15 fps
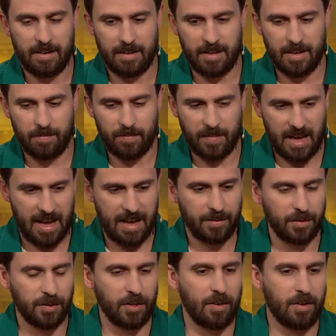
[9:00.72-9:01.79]

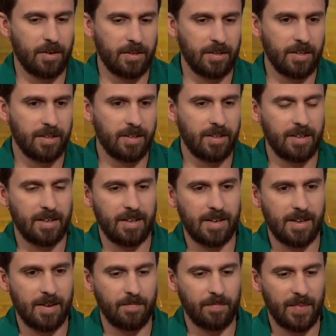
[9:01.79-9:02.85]
hands-on,
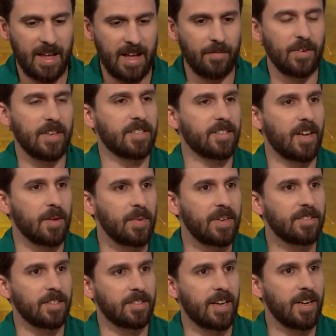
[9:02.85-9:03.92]
heavy
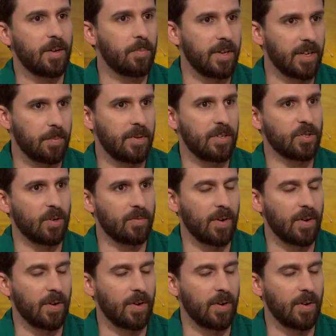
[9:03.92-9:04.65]
assignment to take, being a Peace Corps